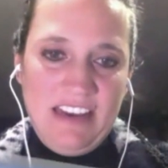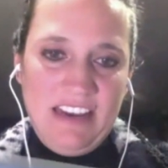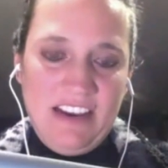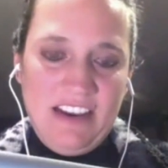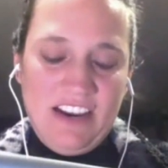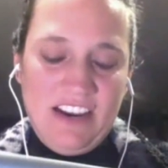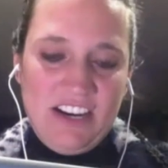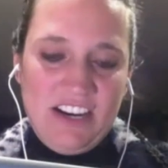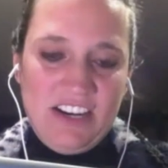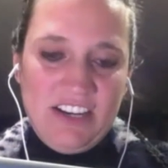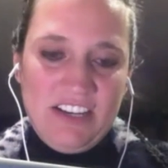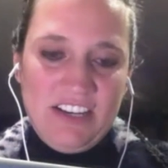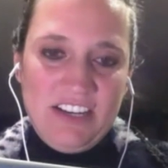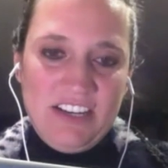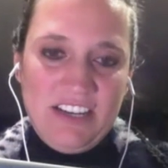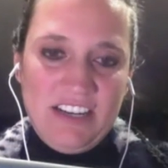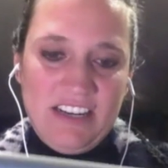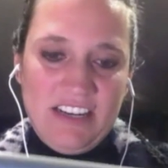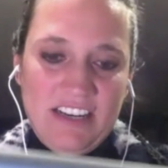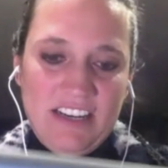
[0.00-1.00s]
here
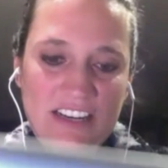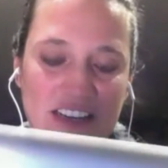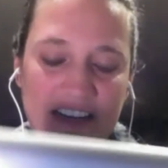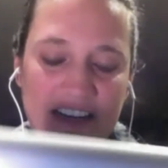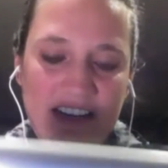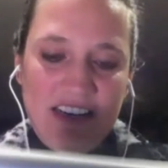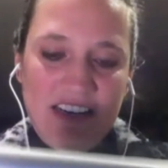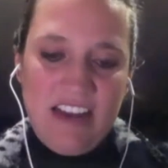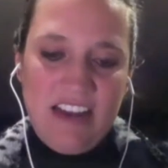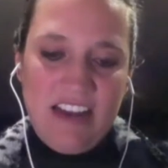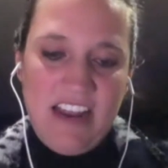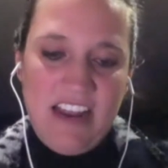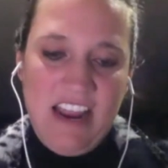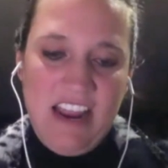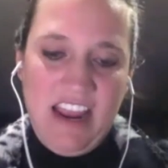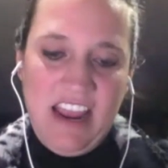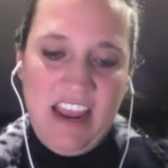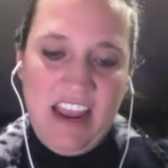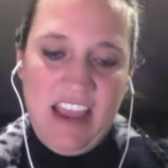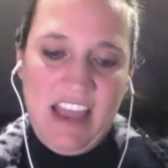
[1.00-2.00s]

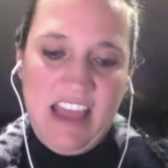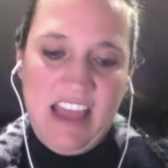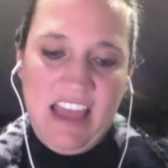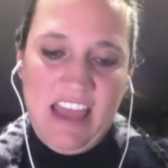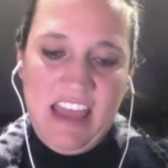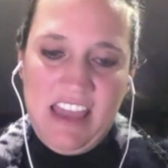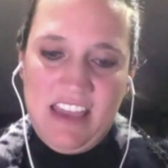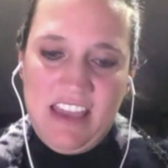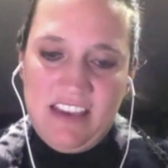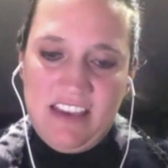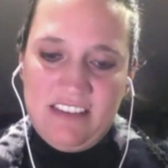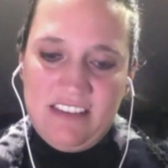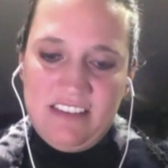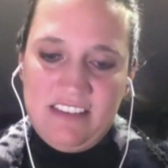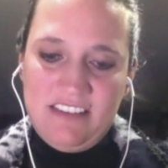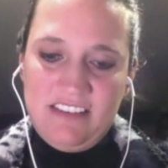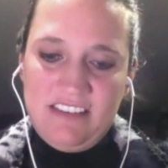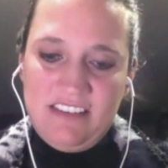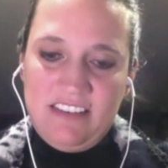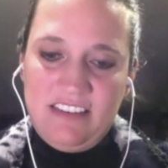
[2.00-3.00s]

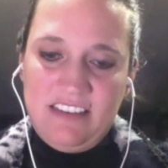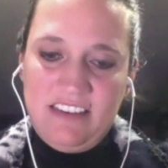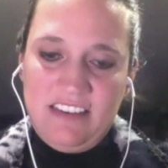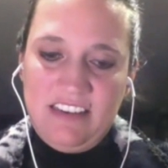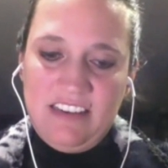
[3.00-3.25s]
and